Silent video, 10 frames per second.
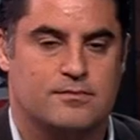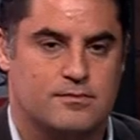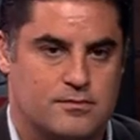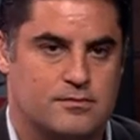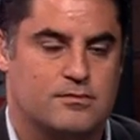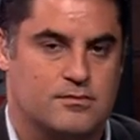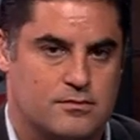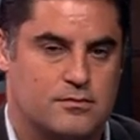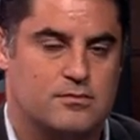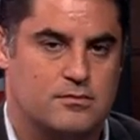
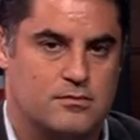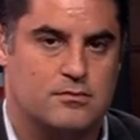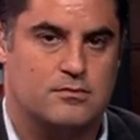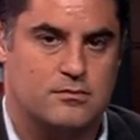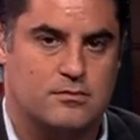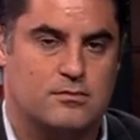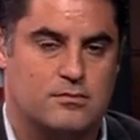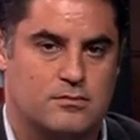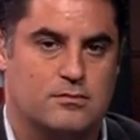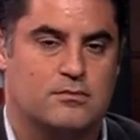
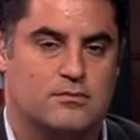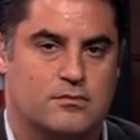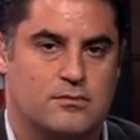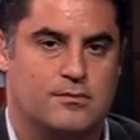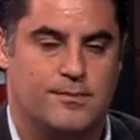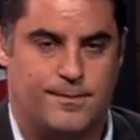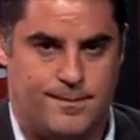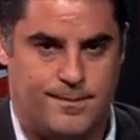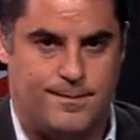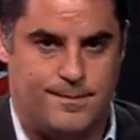
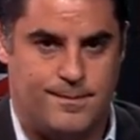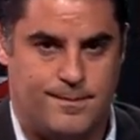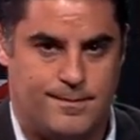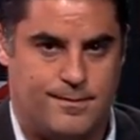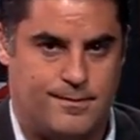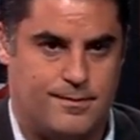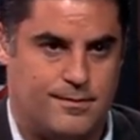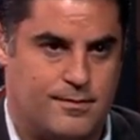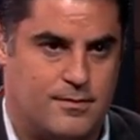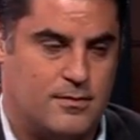
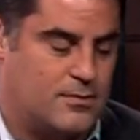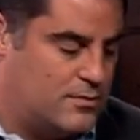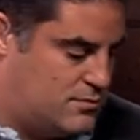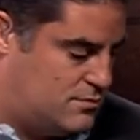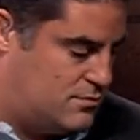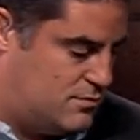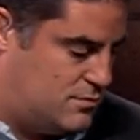(silent)